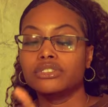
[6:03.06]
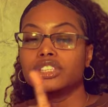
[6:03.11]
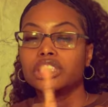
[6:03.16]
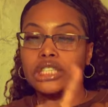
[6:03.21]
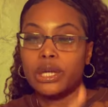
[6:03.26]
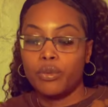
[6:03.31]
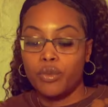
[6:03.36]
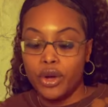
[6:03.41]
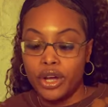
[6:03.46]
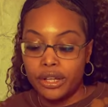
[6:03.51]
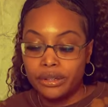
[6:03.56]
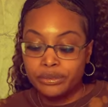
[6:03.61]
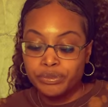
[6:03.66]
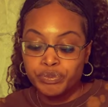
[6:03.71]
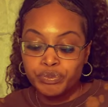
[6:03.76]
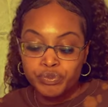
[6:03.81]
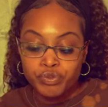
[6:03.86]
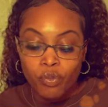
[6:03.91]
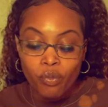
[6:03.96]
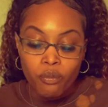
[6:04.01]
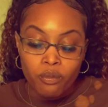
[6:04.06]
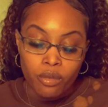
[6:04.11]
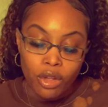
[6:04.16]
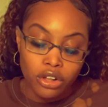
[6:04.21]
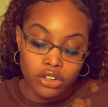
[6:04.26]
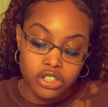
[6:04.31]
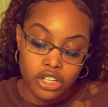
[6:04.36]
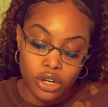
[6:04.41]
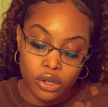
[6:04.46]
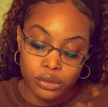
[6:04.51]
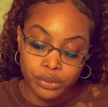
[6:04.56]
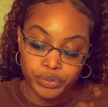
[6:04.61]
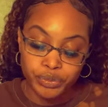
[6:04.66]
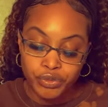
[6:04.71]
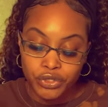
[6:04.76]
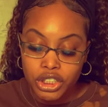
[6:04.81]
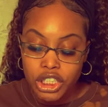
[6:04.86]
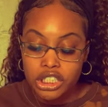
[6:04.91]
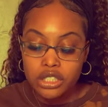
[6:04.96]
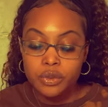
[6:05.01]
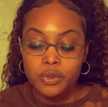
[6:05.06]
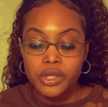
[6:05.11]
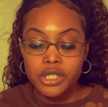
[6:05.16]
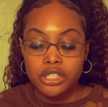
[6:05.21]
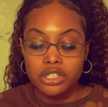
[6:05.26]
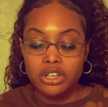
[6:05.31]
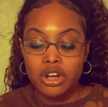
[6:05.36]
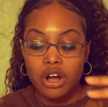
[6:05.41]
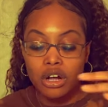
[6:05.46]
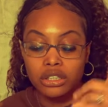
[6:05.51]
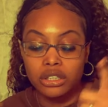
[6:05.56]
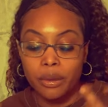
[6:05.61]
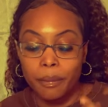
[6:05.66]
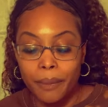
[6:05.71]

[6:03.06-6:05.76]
somewhat. So this one is called the